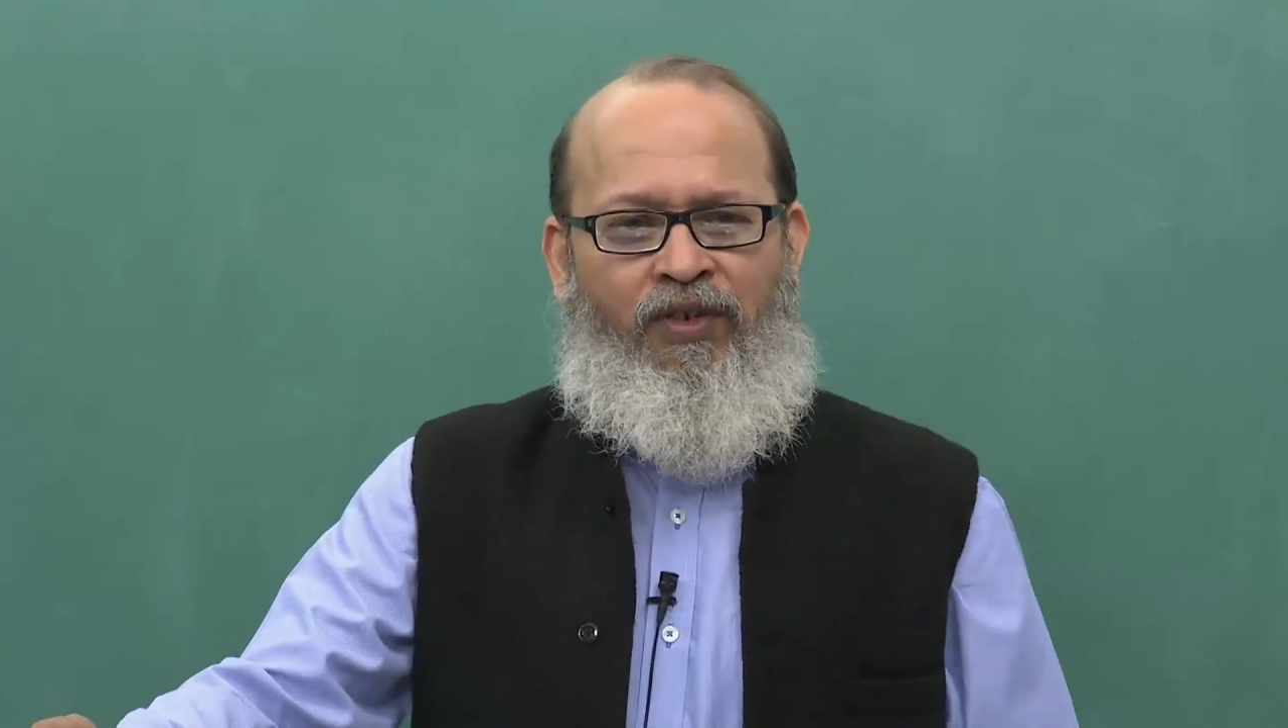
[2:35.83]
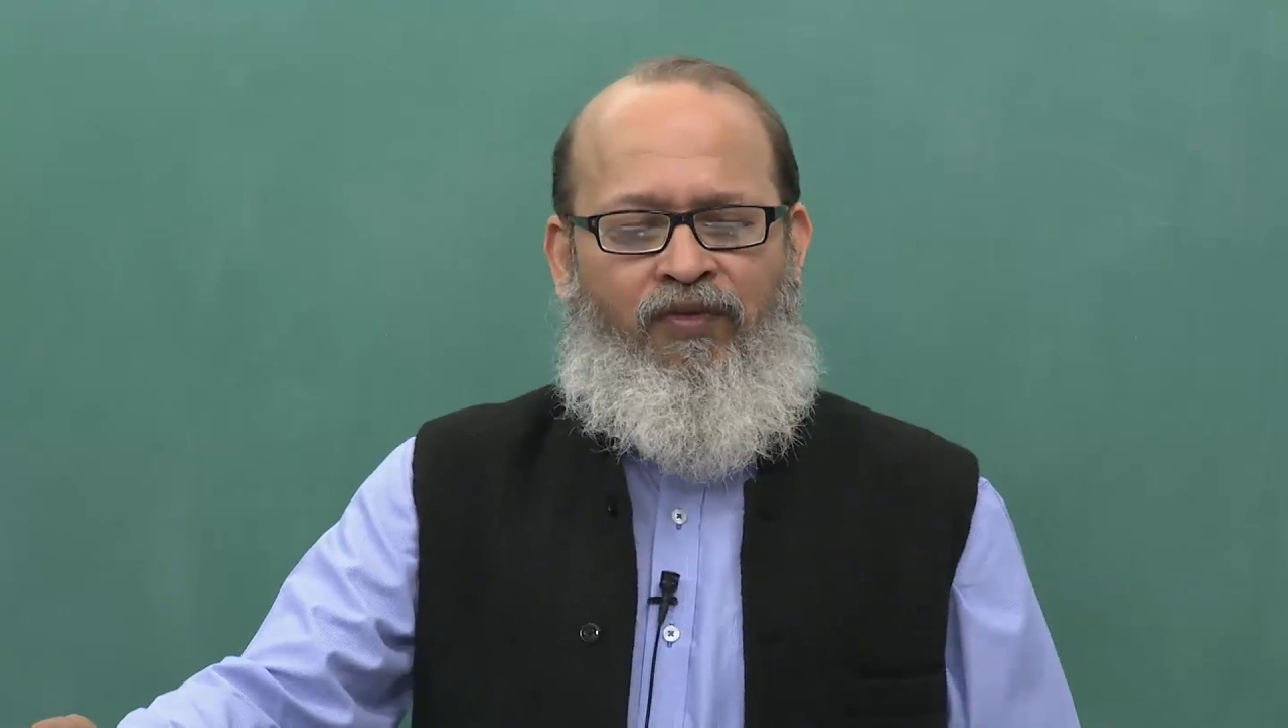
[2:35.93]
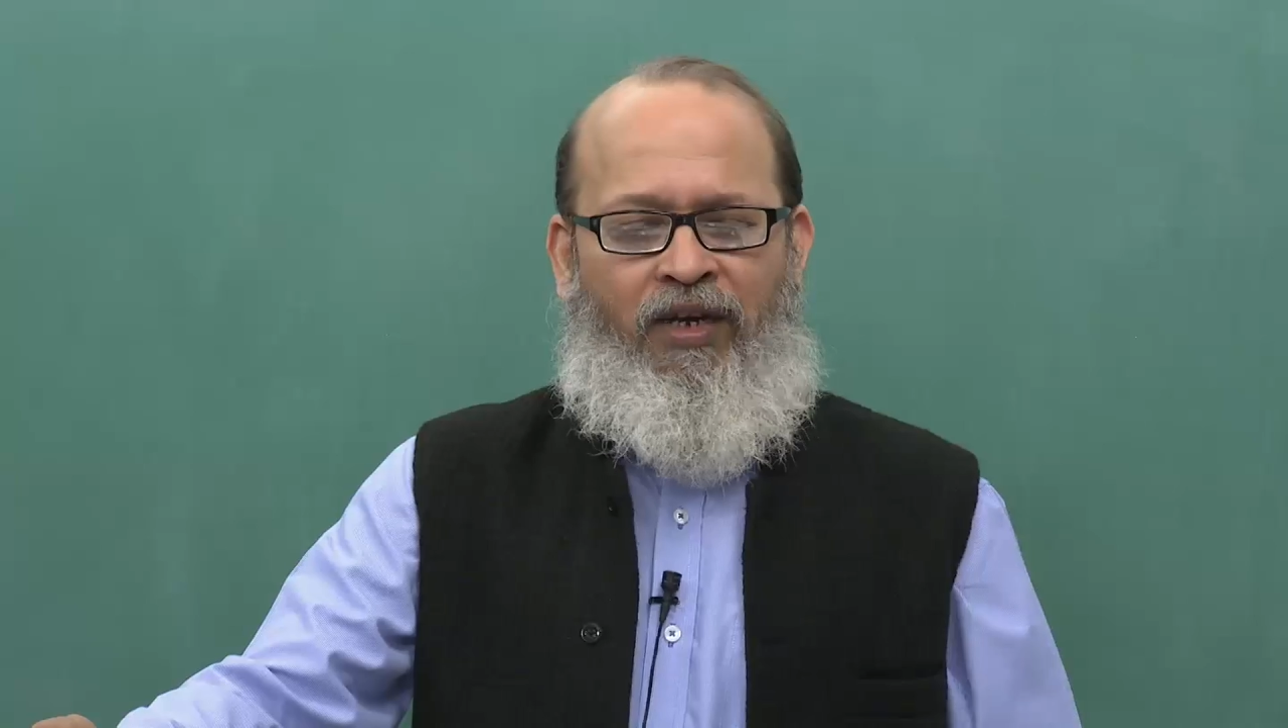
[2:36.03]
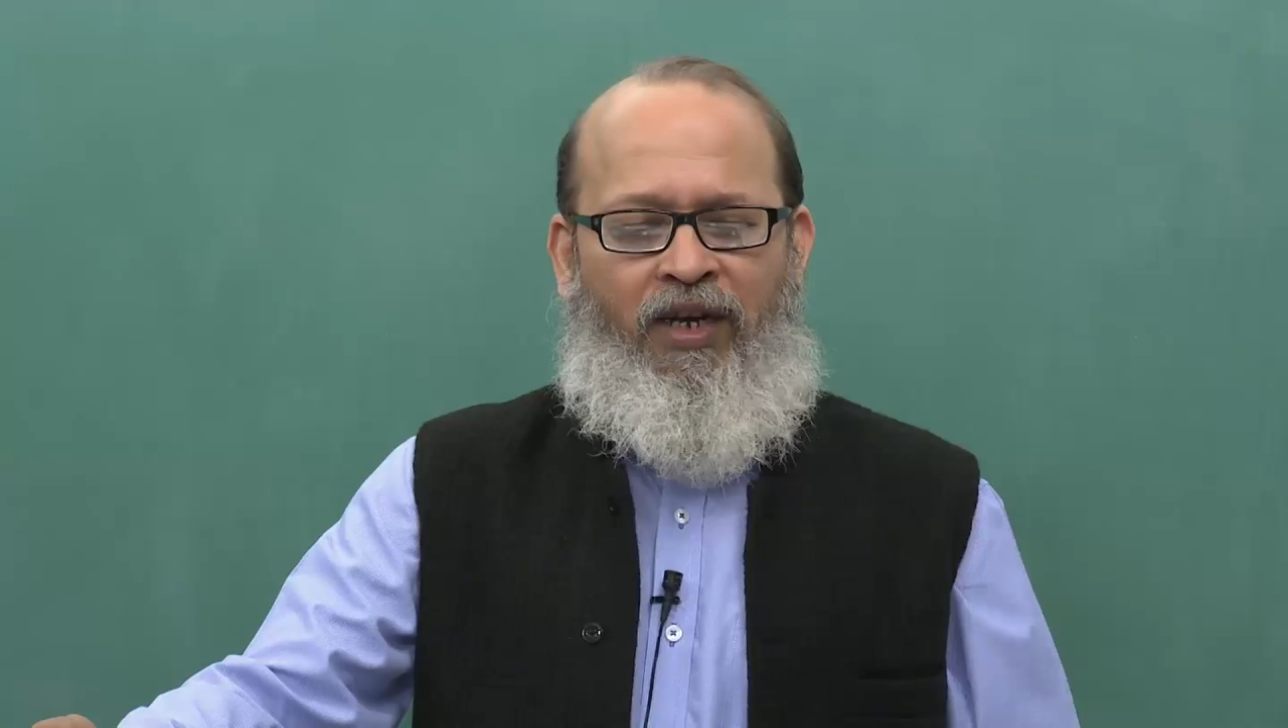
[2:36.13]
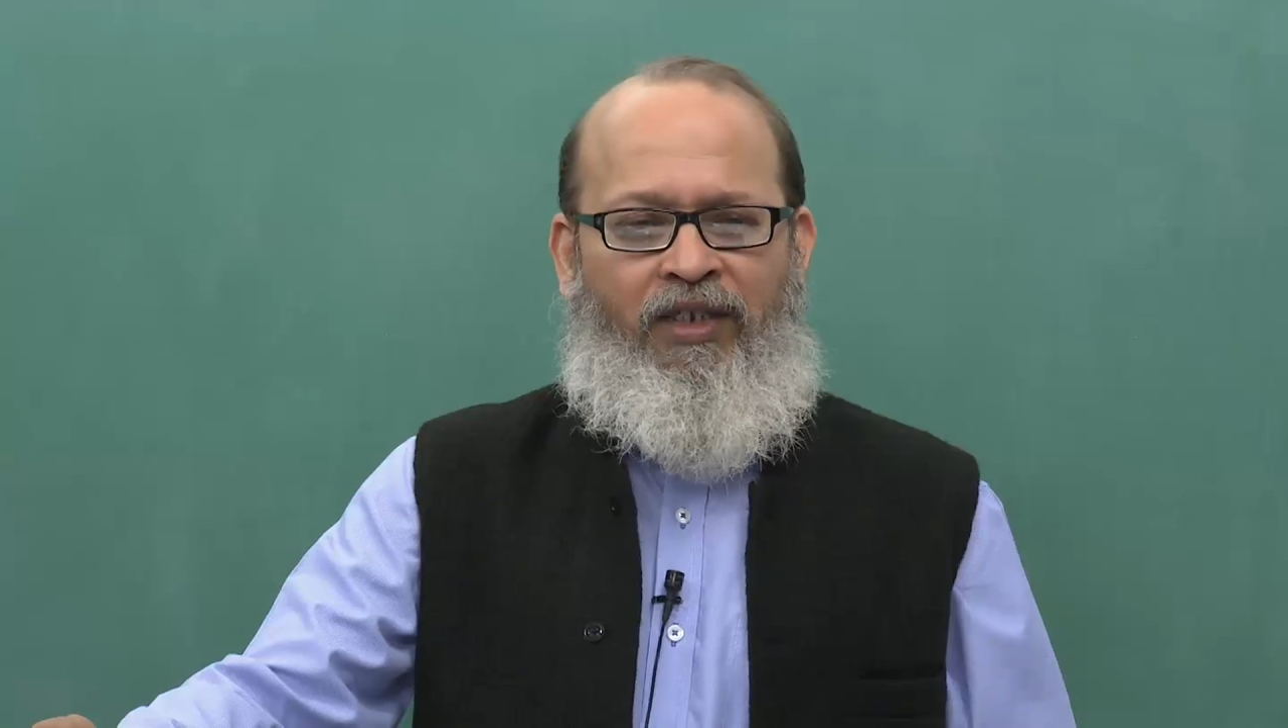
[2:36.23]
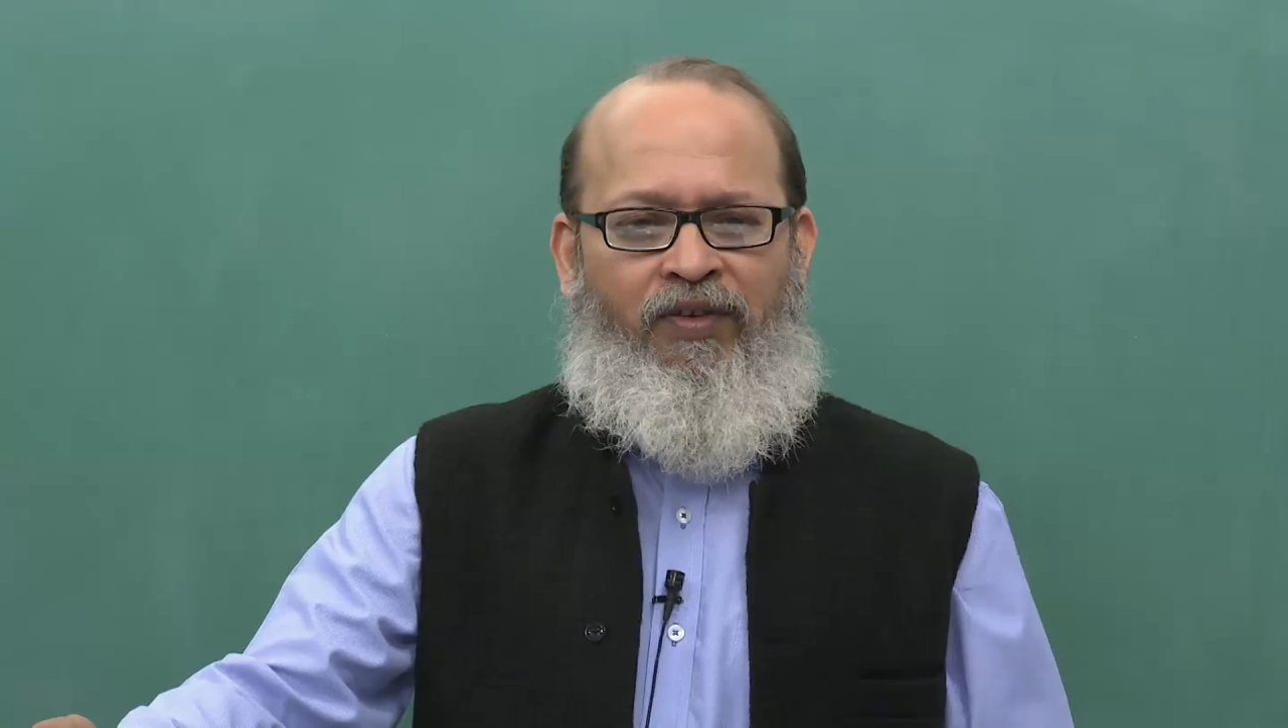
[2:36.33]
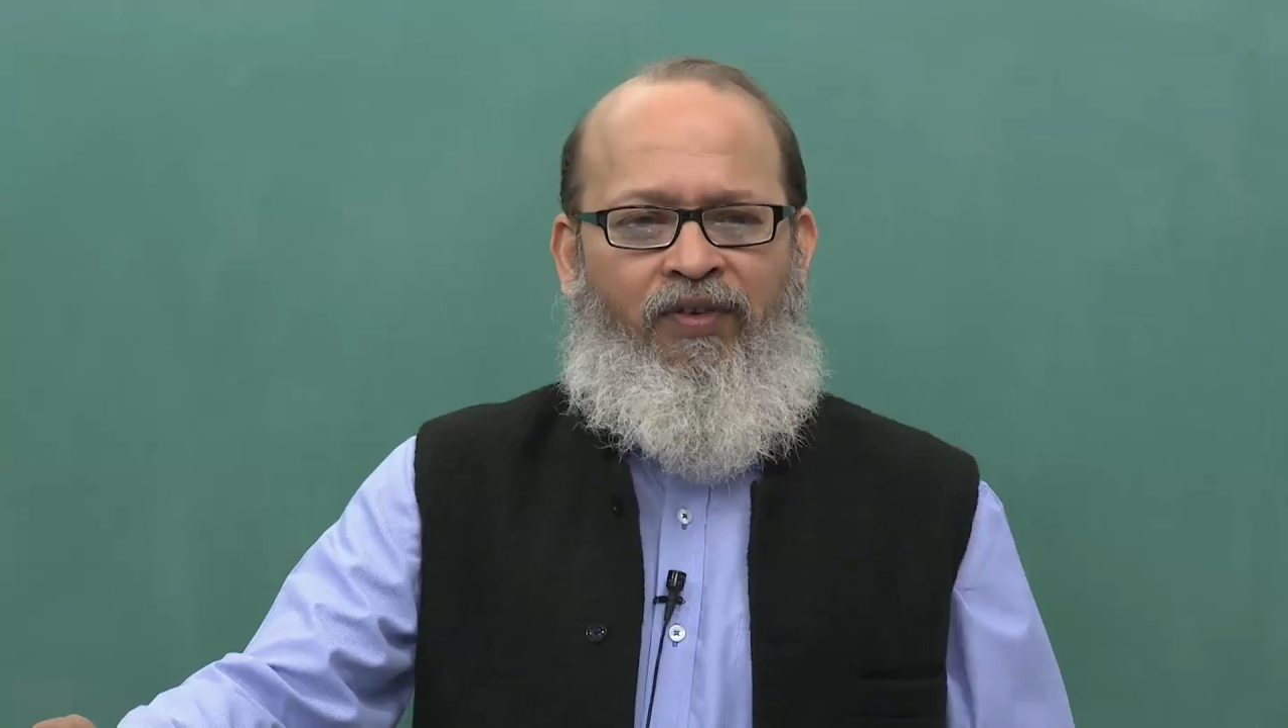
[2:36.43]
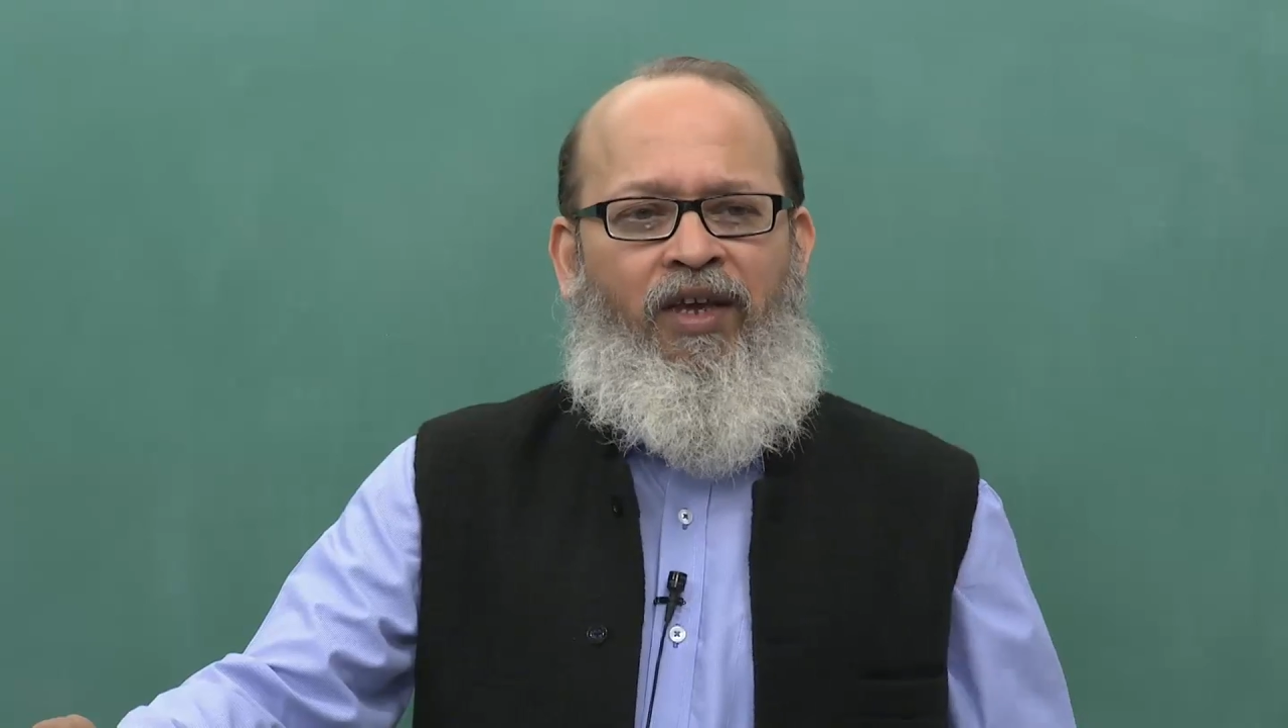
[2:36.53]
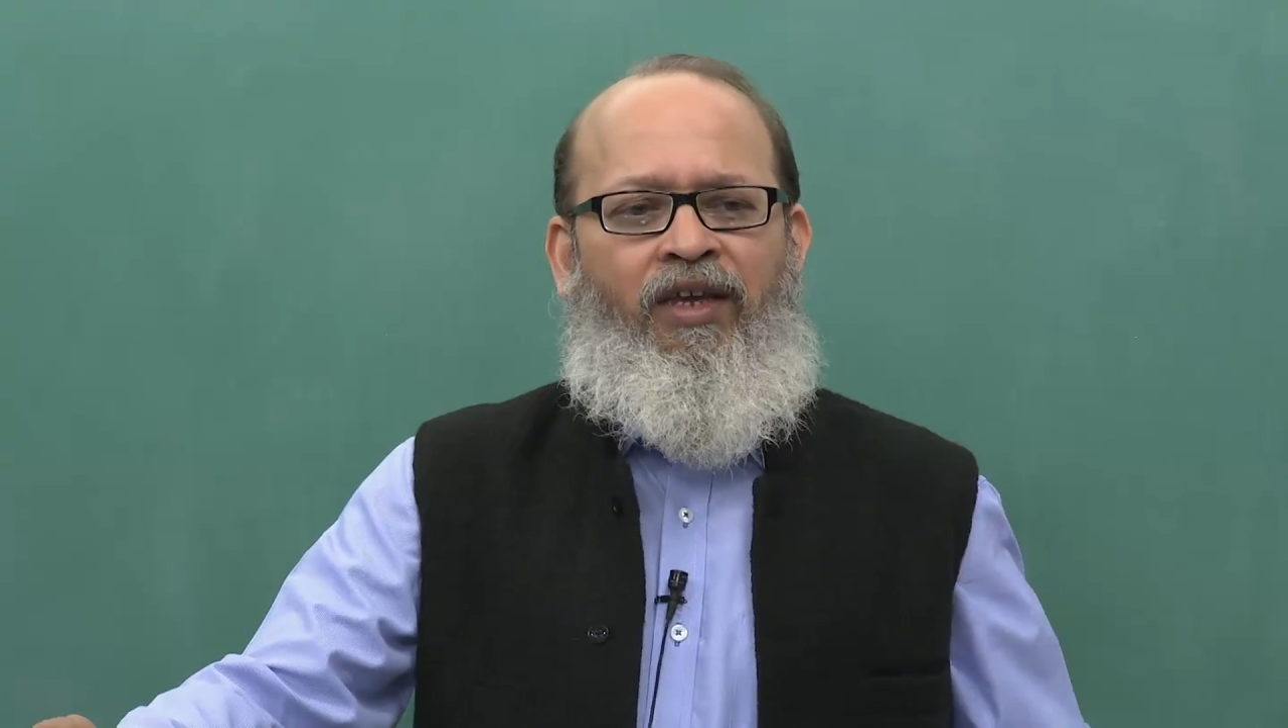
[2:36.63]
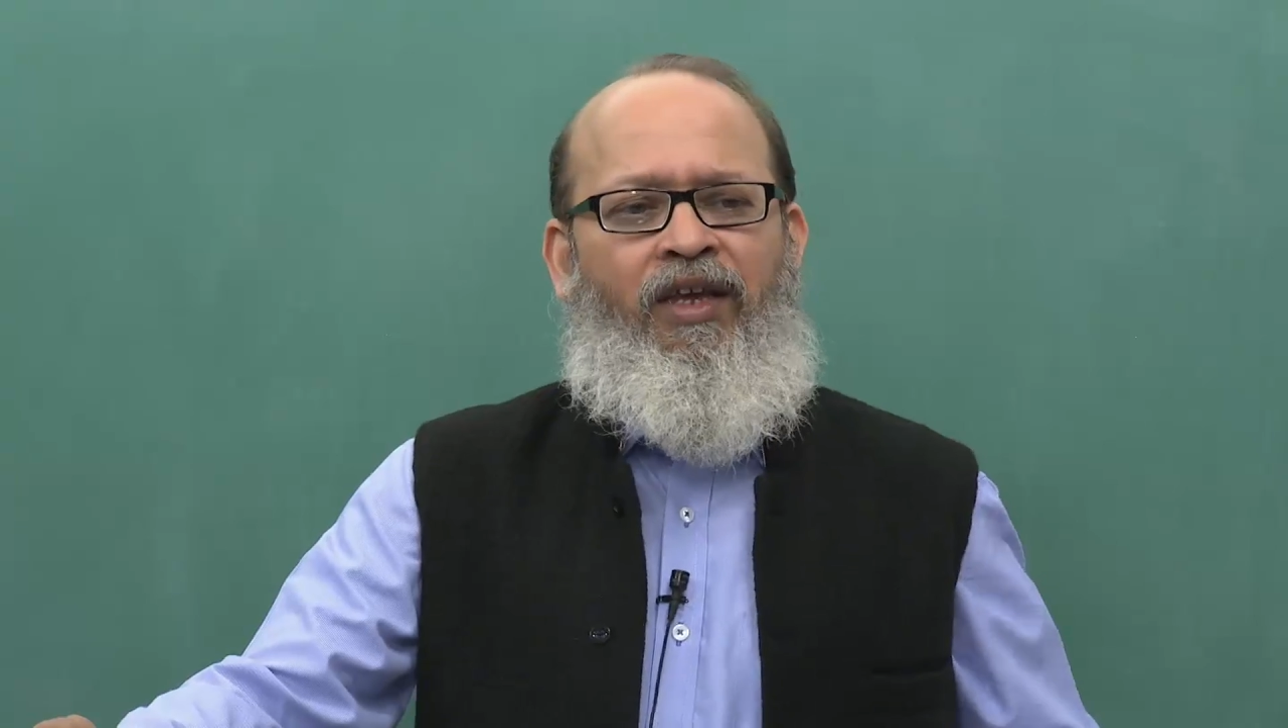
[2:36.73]
which we
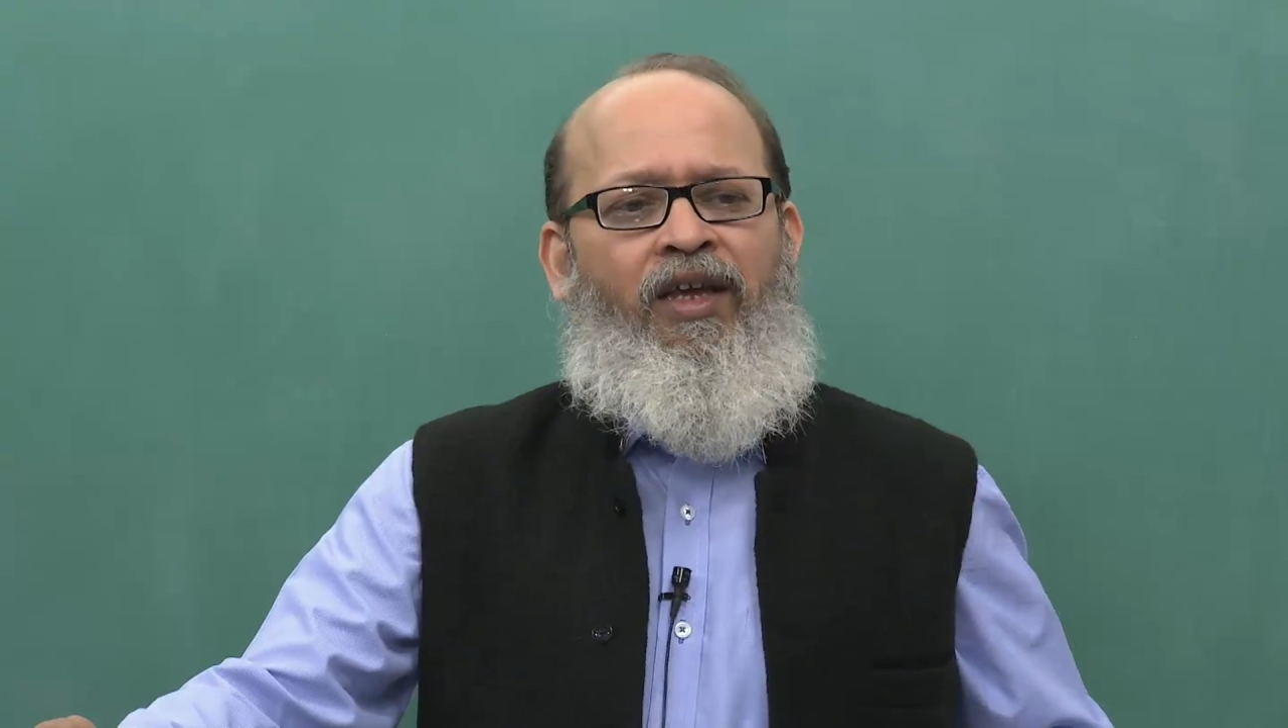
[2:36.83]
classify.